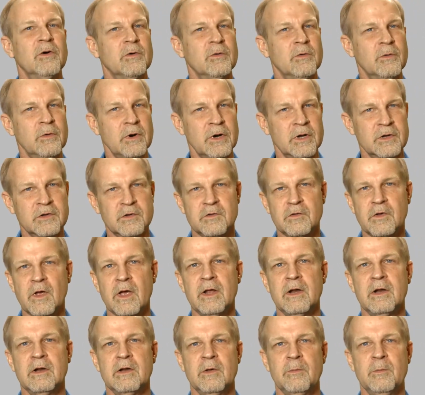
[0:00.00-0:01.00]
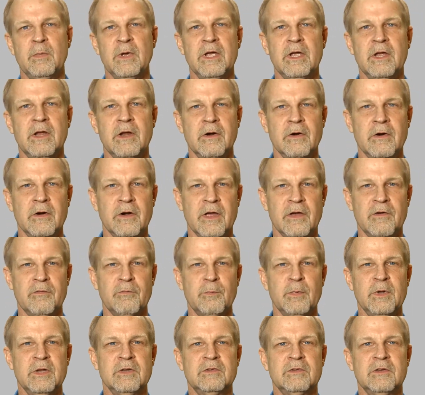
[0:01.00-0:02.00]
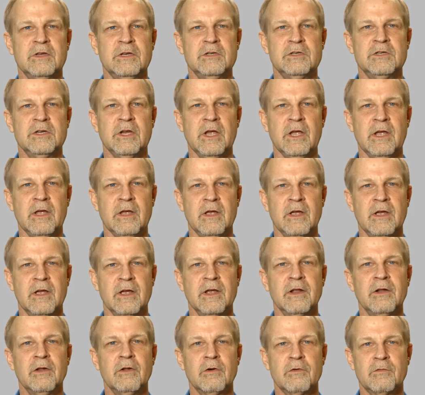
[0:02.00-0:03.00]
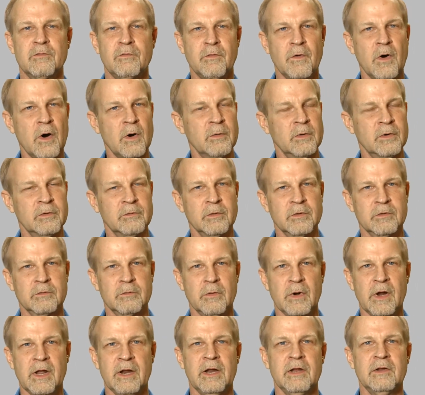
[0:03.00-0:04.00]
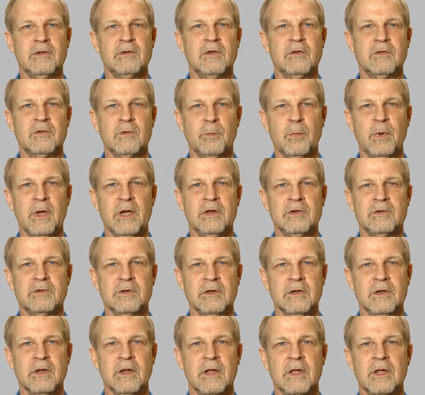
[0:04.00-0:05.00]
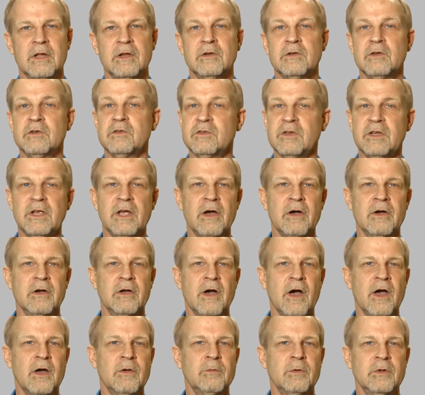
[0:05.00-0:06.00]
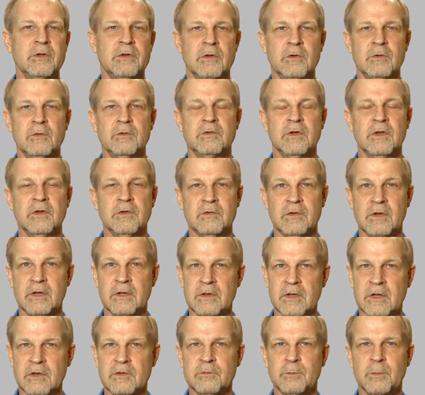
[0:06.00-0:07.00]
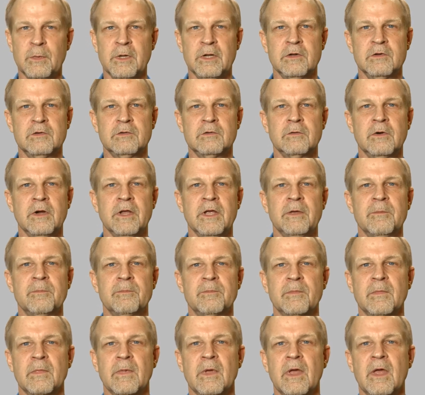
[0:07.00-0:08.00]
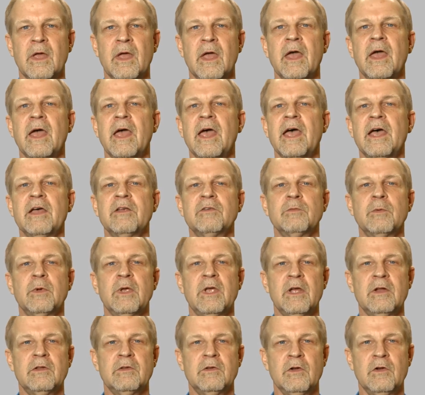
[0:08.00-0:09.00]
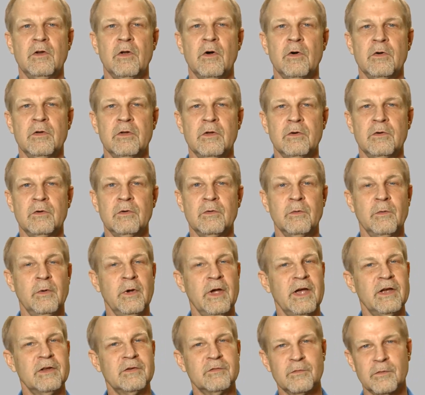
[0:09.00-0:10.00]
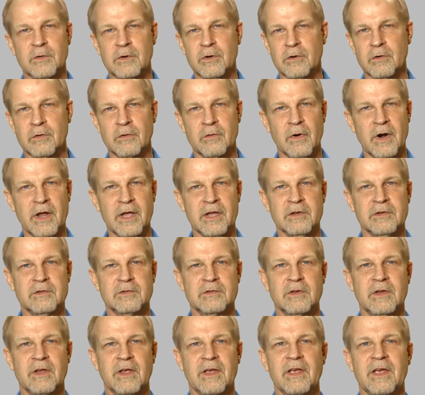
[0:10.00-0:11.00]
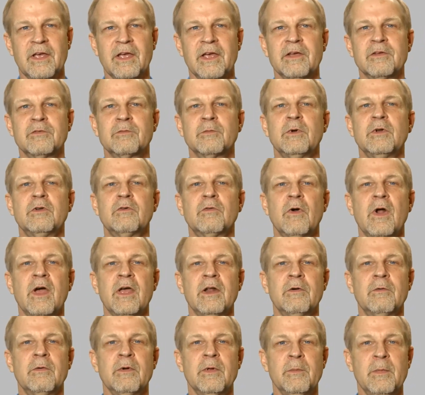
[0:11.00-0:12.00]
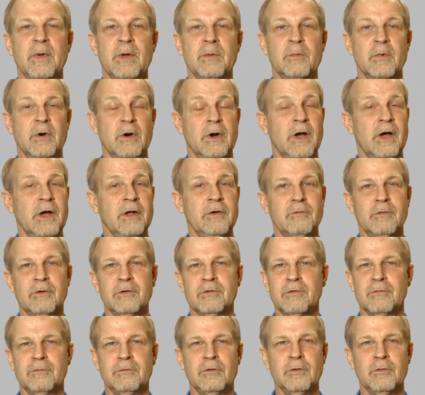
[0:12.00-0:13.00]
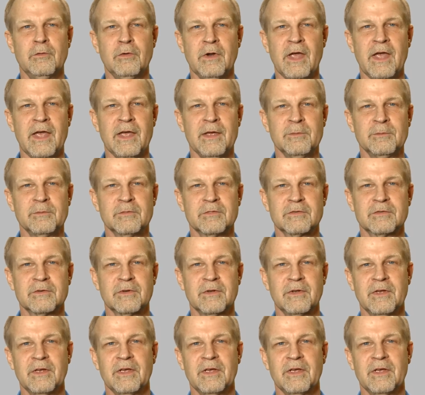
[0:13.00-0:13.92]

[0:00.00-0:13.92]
We're excited to be here at FBCG and look forward with great anticipation to see how God will use us in this ministry. As we get to know you, we ask for your grace as we try to remember hundreds of new names